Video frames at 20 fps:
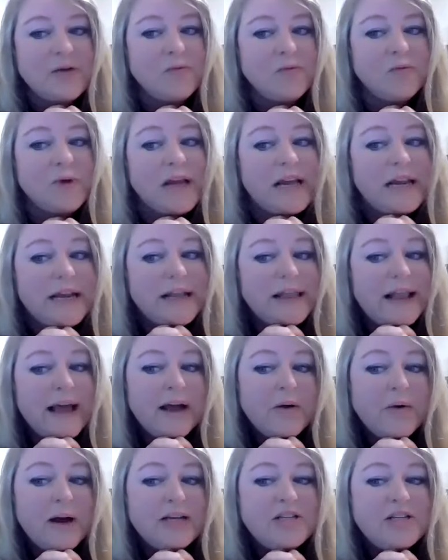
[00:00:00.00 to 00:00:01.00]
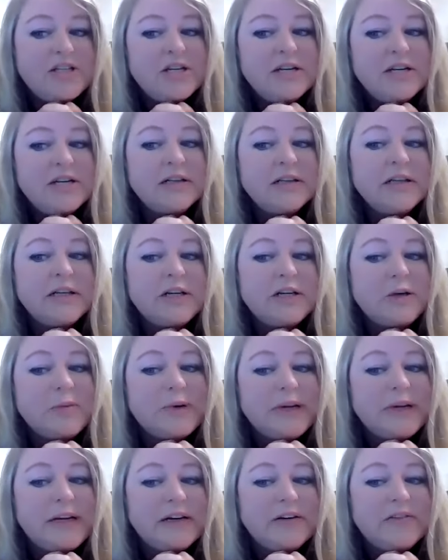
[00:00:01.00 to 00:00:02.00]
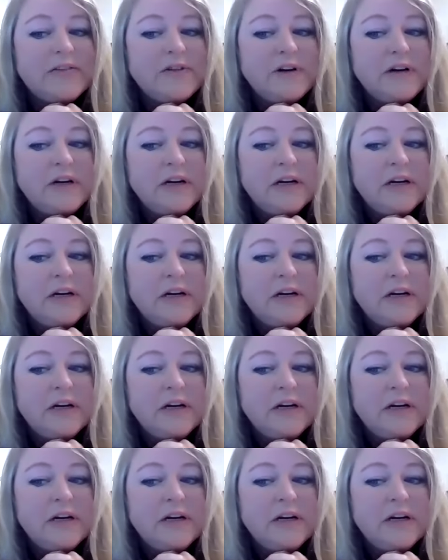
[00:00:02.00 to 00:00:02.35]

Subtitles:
read in that question a little bit of,